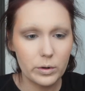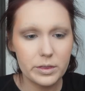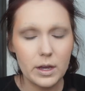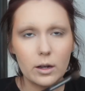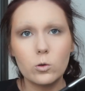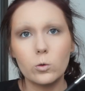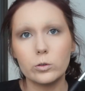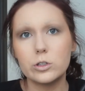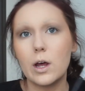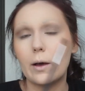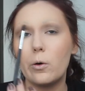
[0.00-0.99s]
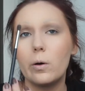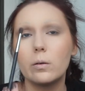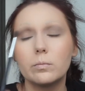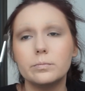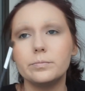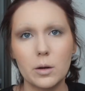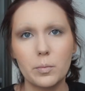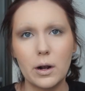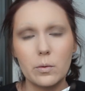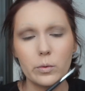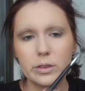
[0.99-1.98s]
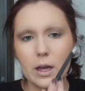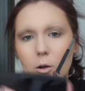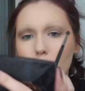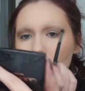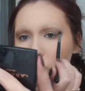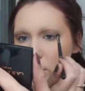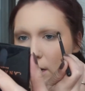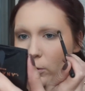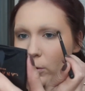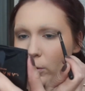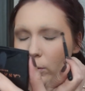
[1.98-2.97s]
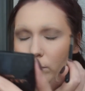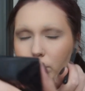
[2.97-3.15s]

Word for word: With that cool talent, brown with that cool talent,